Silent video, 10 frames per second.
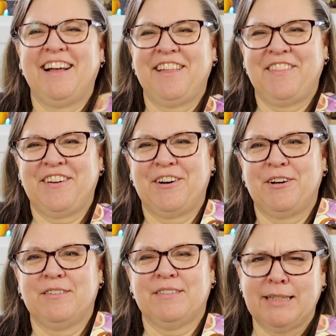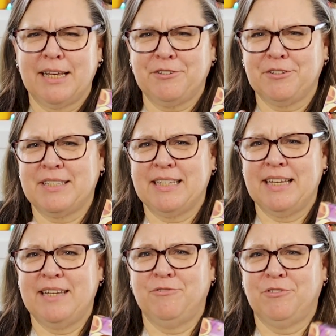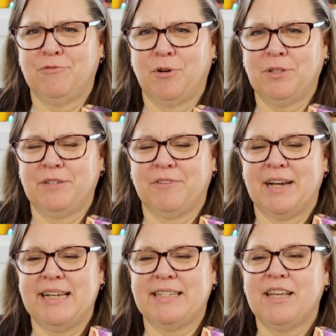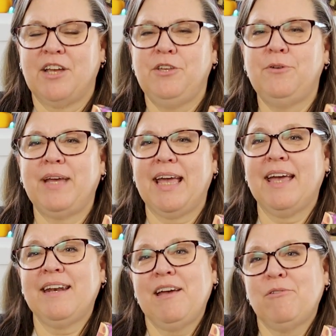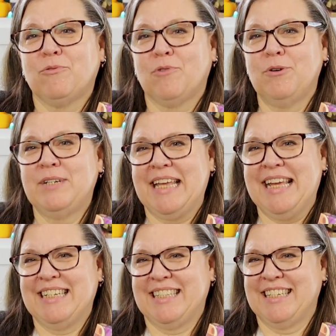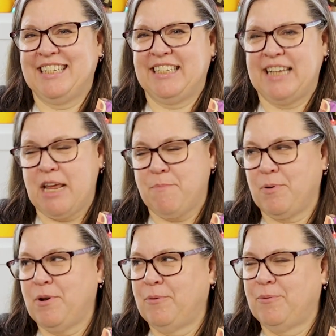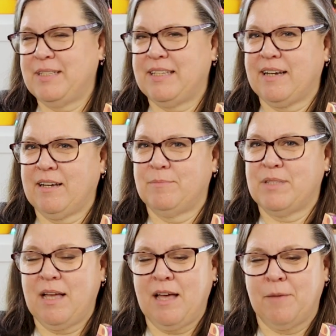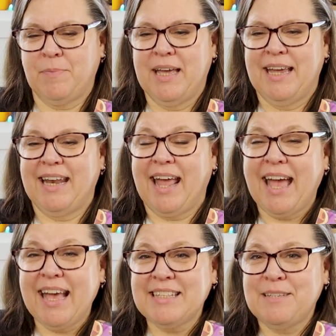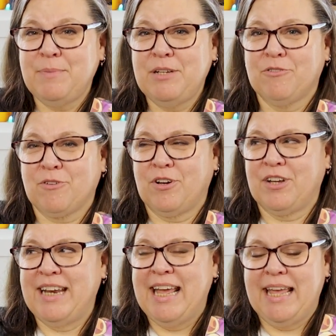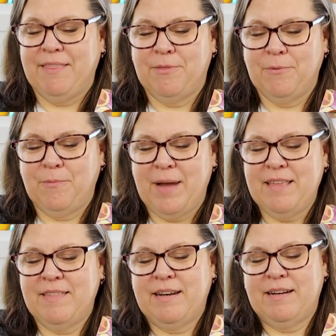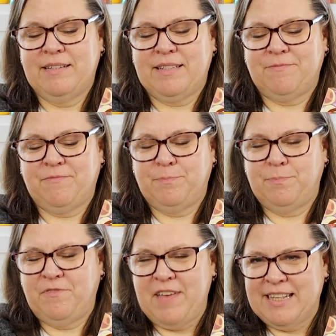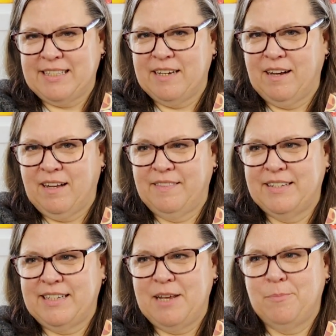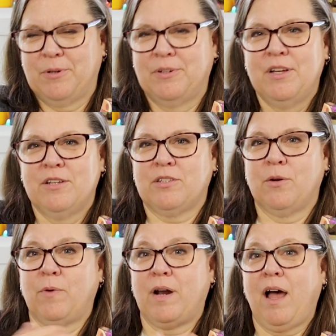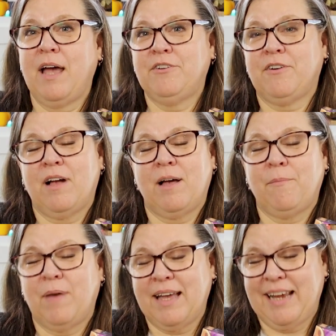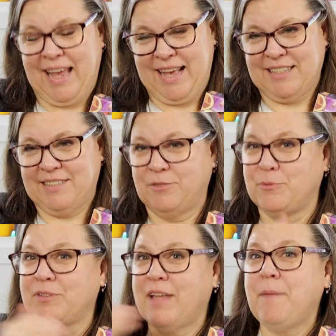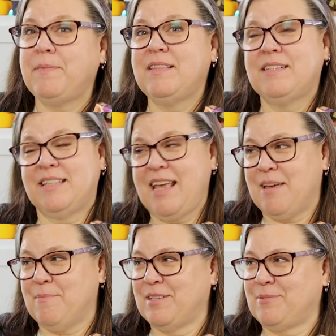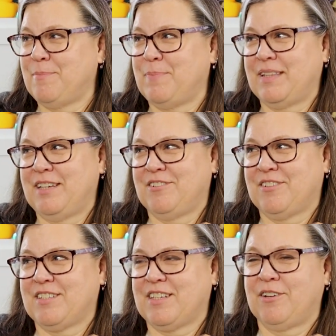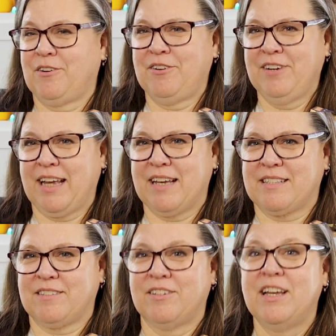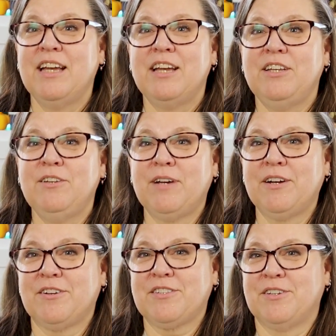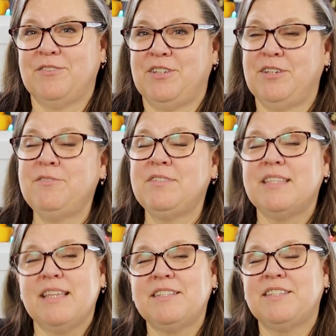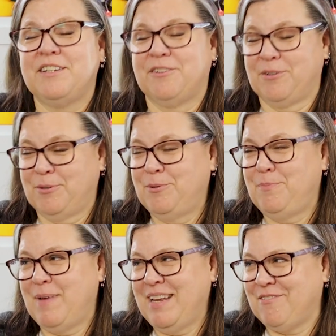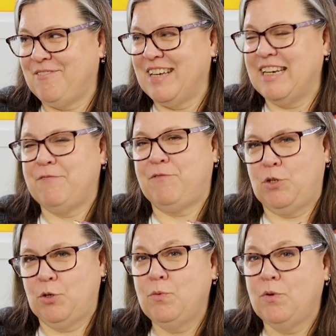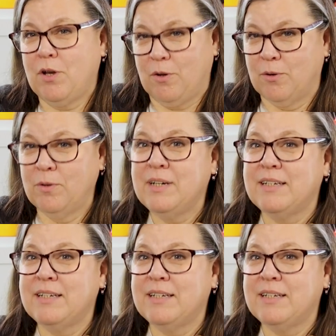other Tetris-y roll and writes, you cannot rotate the shape once it comes up. It has to be drawn the way that it is facing on the table. So what I draw on my castle will not be the same as what Billy draws on her castle. You can also use this to your own benefit if you know